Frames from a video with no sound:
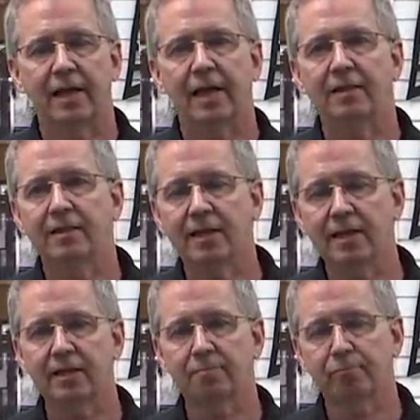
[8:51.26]
And
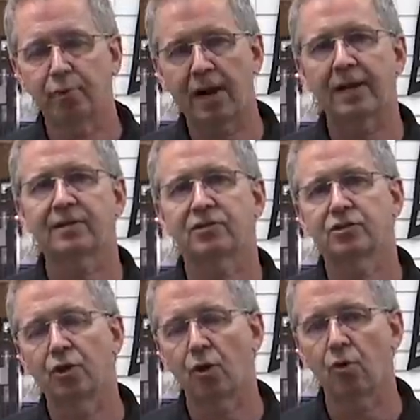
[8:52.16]
then practice
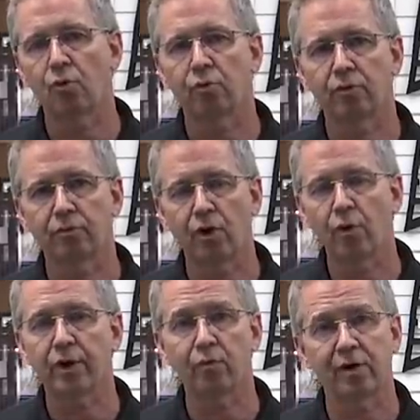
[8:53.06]

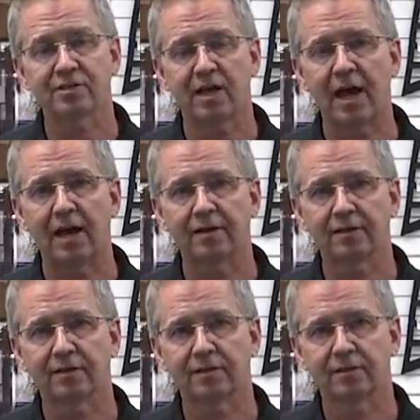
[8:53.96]
knowing where it's at,
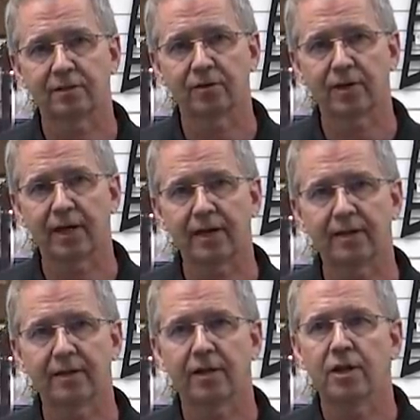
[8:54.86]

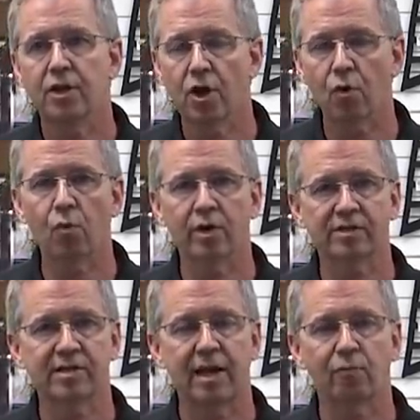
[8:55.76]
okay? Know where
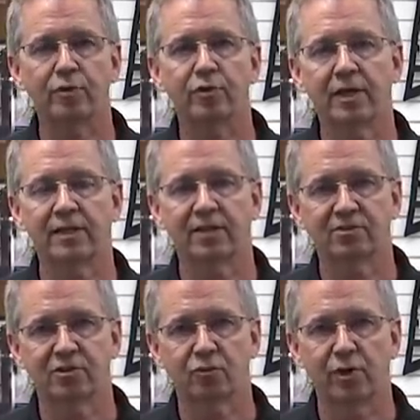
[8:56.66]
it's at when you get in that
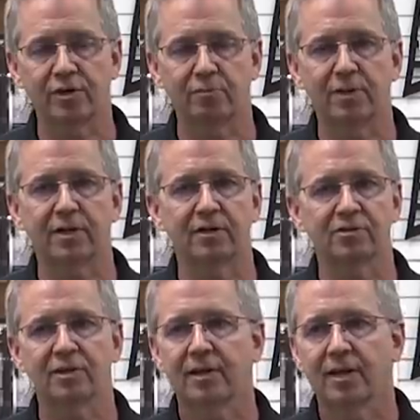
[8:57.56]
situation,
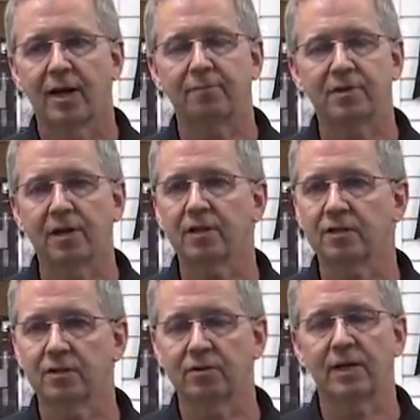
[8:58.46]
because I'm
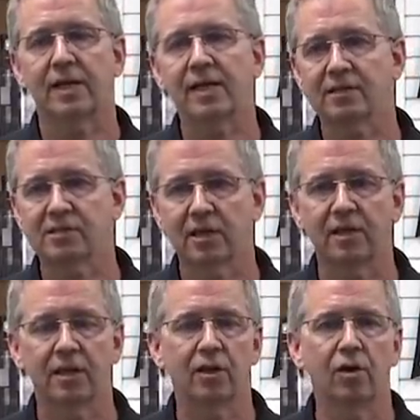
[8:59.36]
telling you, it ain't
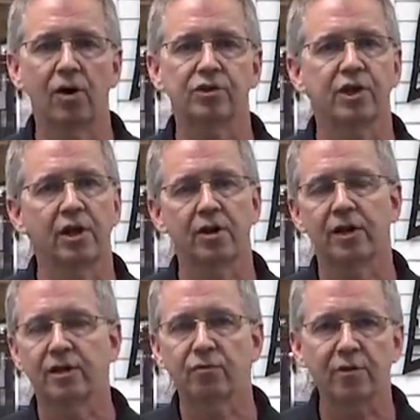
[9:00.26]
sitting in a lawn chair
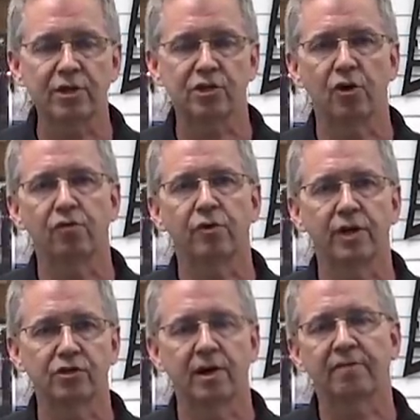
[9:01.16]
and you reach over
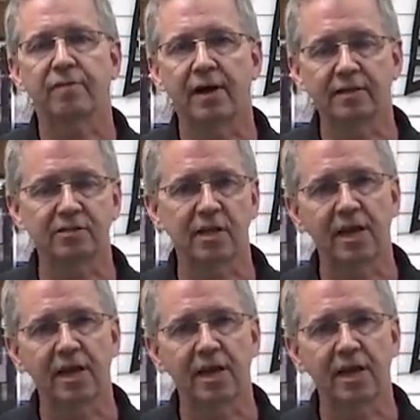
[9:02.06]
and try to find this